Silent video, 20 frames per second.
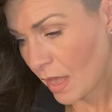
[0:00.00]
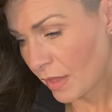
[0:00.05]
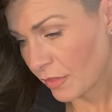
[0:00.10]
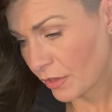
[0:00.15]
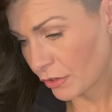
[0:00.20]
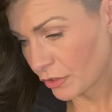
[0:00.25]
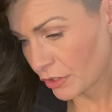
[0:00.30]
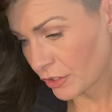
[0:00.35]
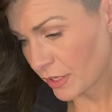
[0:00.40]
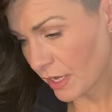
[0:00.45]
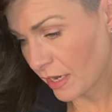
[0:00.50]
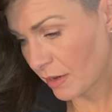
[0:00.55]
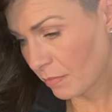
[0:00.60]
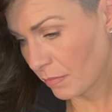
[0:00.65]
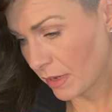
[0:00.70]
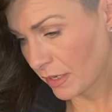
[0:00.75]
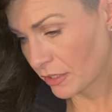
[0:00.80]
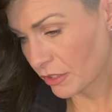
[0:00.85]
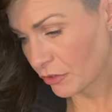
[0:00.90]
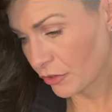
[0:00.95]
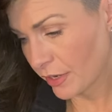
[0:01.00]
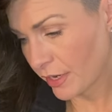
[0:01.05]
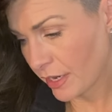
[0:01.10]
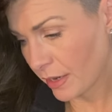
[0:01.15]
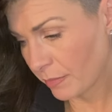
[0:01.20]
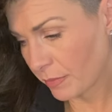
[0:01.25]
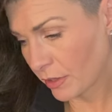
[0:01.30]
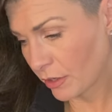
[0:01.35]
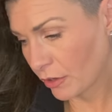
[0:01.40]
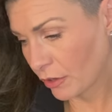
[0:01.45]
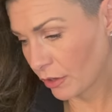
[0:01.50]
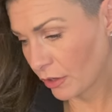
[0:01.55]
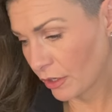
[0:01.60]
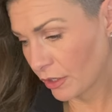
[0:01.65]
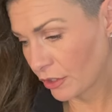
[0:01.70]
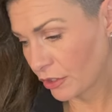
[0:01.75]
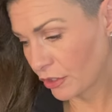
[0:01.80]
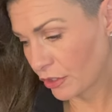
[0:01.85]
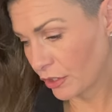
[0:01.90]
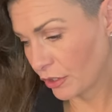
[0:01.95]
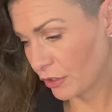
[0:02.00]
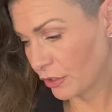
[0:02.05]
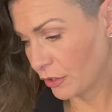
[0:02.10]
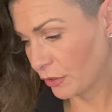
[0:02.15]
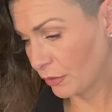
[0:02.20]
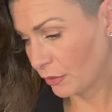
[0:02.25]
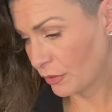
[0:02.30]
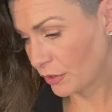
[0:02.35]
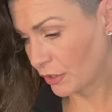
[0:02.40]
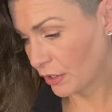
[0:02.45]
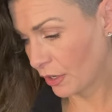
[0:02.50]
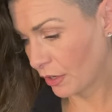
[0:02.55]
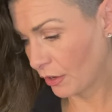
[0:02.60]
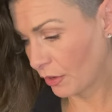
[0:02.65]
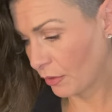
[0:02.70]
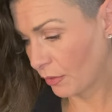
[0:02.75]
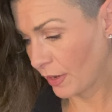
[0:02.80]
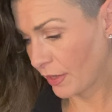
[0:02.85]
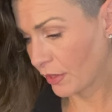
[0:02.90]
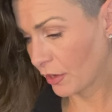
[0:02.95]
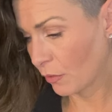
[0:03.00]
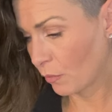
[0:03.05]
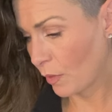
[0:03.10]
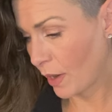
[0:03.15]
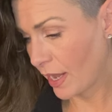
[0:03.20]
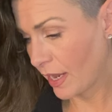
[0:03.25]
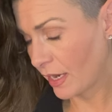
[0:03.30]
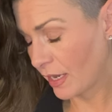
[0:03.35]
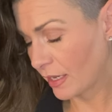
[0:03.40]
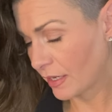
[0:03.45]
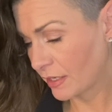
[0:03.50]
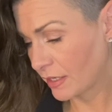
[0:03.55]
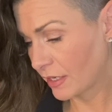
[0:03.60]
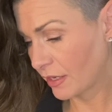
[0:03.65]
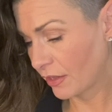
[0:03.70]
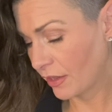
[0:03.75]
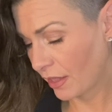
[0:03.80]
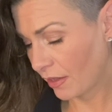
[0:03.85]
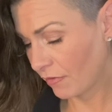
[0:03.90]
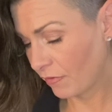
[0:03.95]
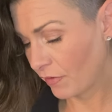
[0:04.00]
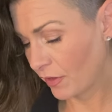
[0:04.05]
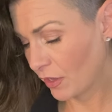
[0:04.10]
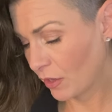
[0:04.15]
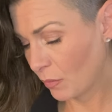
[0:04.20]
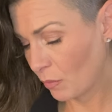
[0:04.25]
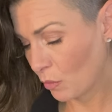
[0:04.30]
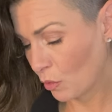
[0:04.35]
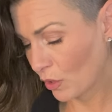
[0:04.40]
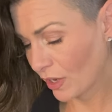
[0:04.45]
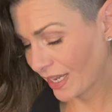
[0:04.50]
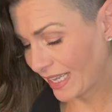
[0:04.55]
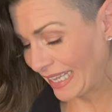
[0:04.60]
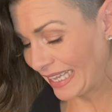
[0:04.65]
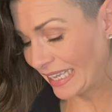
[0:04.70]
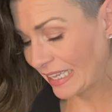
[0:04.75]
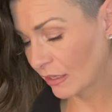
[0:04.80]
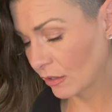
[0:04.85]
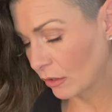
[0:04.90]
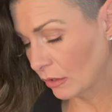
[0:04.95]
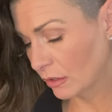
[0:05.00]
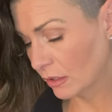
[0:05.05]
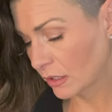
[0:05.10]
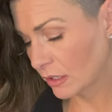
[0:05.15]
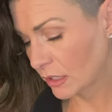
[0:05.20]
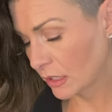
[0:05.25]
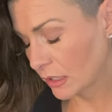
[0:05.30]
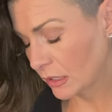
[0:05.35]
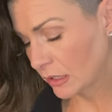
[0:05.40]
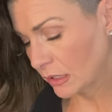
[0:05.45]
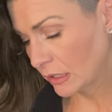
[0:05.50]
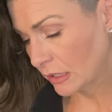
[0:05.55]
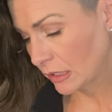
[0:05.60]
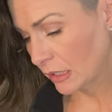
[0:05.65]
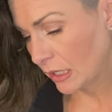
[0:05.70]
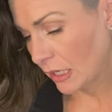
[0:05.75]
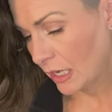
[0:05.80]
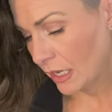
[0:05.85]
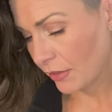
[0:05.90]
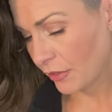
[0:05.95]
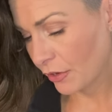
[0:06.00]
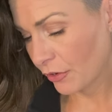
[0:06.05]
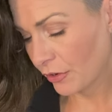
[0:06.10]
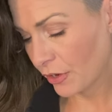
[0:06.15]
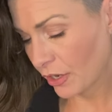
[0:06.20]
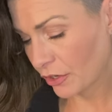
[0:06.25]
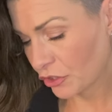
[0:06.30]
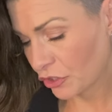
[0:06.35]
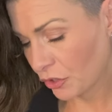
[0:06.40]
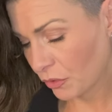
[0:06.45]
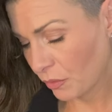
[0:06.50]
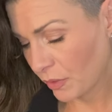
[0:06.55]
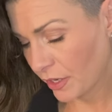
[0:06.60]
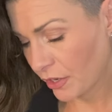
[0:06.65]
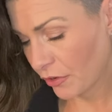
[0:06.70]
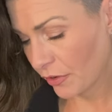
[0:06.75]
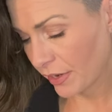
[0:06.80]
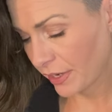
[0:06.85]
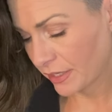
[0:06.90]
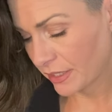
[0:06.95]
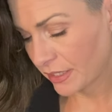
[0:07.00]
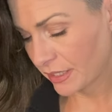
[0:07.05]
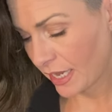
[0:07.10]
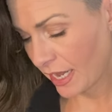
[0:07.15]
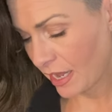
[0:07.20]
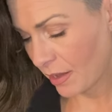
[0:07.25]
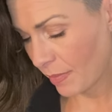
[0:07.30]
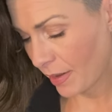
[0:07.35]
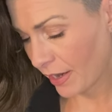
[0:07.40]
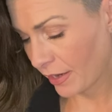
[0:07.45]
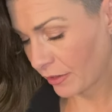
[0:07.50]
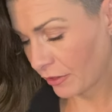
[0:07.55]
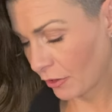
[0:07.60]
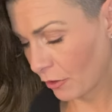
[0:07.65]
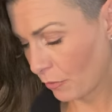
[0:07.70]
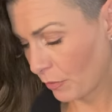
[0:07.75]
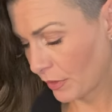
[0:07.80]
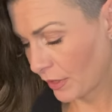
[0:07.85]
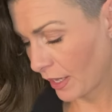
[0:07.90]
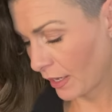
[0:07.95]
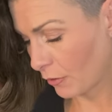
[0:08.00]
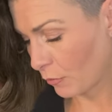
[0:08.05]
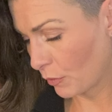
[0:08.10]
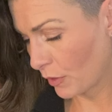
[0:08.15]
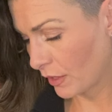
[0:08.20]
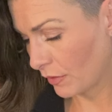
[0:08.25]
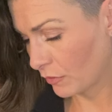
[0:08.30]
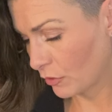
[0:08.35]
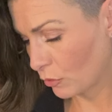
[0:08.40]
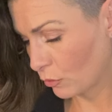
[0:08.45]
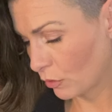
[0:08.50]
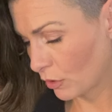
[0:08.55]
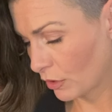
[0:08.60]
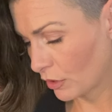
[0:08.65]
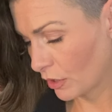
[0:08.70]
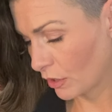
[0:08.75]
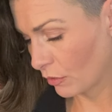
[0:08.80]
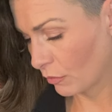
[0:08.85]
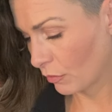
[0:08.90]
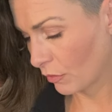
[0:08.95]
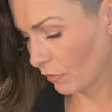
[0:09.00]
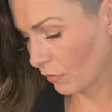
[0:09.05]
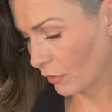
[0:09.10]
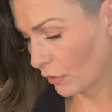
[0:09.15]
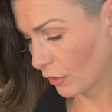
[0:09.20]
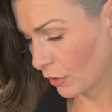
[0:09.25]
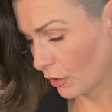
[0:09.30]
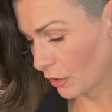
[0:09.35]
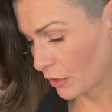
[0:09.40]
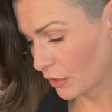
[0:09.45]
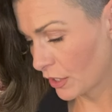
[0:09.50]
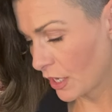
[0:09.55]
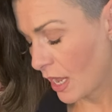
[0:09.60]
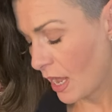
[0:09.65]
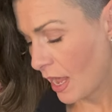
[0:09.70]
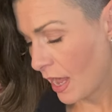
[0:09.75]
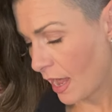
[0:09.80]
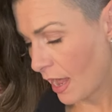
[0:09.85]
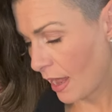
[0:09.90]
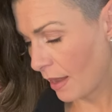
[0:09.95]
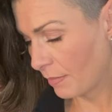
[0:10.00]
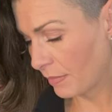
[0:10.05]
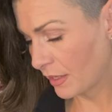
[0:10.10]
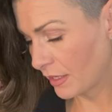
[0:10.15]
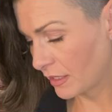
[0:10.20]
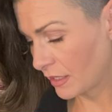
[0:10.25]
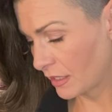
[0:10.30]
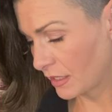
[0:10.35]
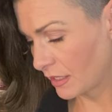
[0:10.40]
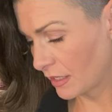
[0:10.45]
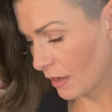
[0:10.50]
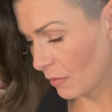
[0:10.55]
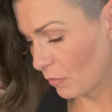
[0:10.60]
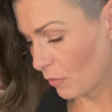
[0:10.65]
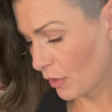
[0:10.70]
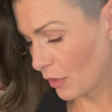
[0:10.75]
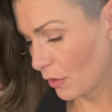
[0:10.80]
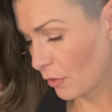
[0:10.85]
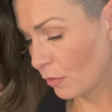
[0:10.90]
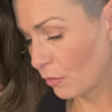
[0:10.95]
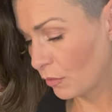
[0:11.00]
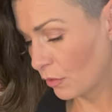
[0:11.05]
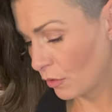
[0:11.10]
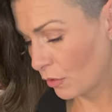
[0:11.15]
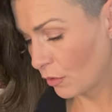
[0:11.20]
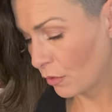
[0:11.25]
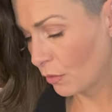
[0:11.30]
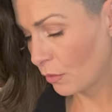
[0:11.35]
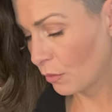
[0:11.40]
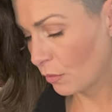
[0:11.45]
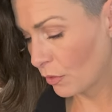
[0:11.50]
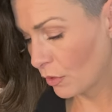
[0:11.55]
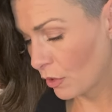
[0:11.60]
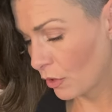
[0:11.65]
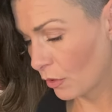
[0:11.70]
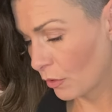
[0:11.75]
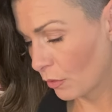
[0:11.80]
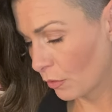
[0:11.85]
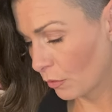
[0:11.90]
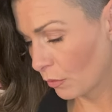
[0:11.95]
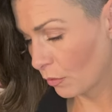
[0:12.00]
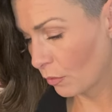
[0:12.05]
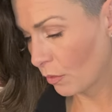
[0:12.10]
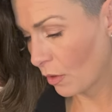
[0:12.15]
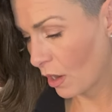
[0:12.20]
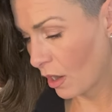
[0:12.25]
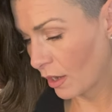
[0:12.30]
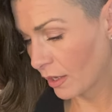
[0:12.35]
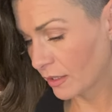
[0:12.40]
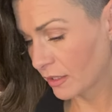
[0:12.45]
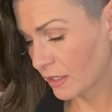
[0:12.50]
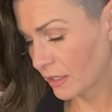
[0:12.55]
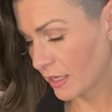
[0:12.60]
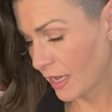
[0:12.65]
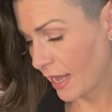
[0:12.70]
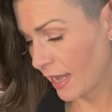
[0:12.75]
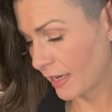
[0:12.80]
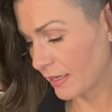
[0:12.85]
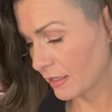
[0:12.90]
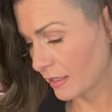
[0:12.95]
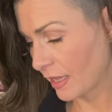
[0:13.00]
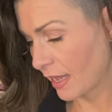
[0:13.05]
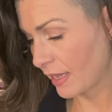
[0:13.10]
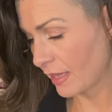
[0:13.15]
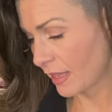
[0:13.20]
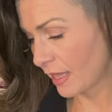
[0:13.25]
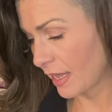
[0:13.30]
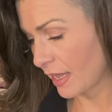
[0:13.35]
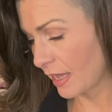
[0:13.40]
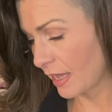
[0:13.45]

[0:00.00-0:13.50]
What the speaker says: They're just kind of mustering up the courage to do so, and they're waiting until they feel more healed. They're not sure what you're going to say about it, though, with that Queen of Swords in the reverse. This is someone who knew you on sight. Like